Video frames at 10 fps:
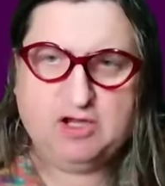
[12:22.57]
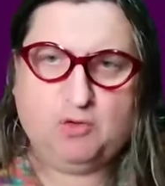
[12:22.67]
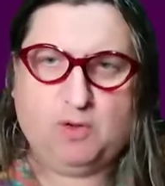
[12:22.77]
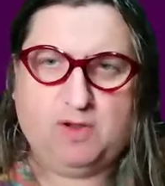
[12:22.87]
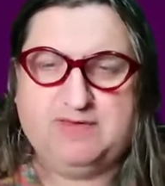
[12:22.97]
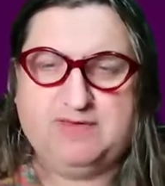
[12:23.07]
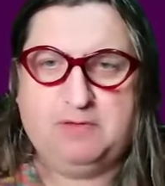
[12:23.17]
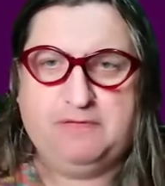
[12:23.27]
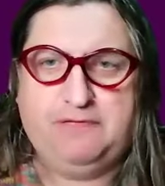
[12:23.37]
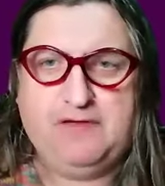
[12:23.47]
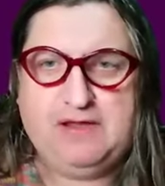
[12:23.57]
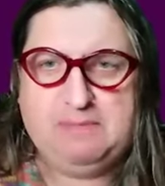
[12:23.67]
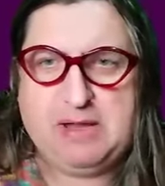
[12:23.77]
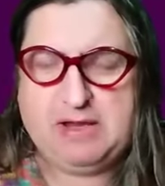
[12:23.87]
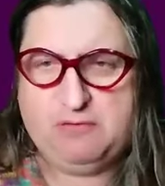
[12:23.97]
What sort of
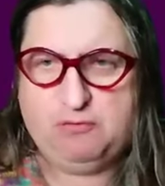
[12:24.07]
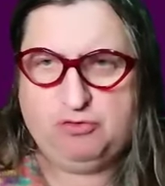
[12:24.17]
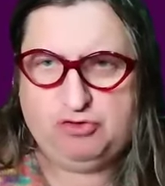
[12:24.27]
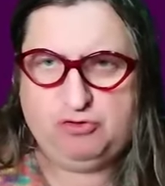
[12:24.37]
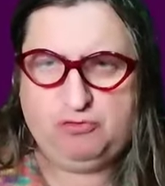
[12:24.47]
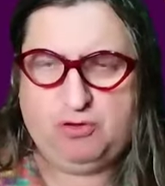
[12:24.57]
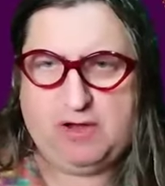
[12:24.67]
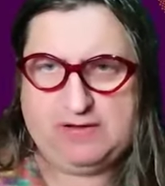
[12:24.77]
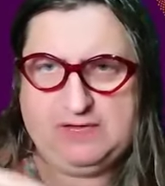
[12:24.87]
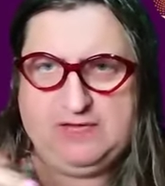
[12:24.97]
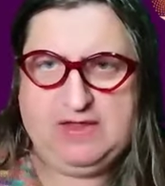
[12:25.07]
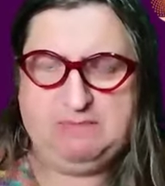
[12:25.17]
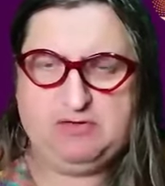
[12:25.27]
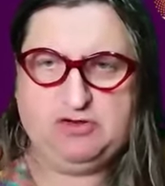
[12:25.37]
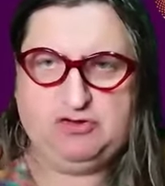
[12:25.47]
feedback would you like
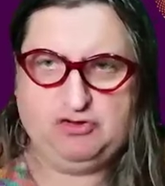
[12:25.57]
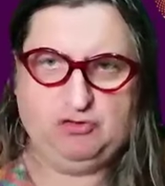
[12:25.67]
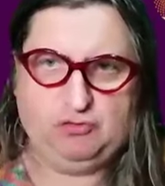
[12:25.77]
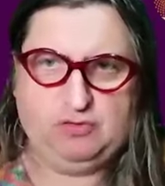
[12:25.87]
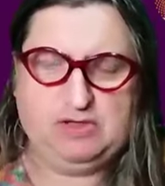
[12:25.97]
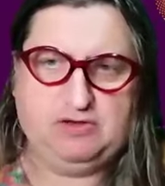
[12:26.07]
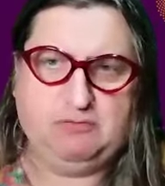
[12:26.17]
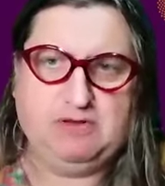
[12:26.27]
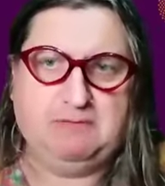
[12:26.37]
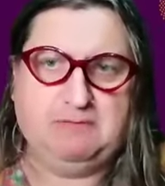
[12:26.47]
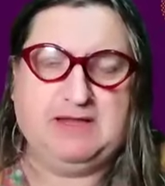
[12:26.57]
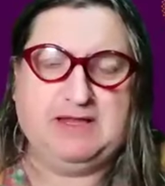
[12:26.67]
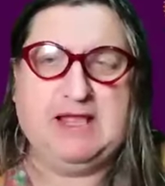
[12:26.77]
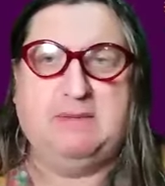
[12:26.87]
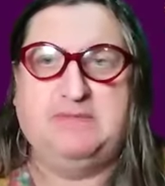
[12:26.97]
them to do when
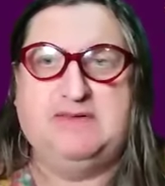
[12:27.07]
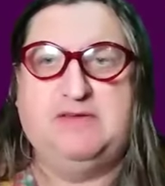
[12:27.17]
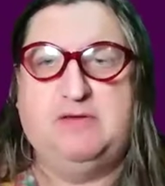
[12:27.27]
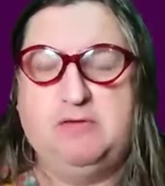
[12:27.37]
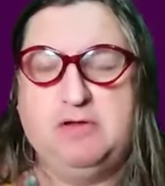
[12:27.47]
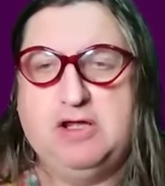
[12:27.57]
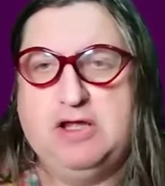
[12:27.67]
it comes to,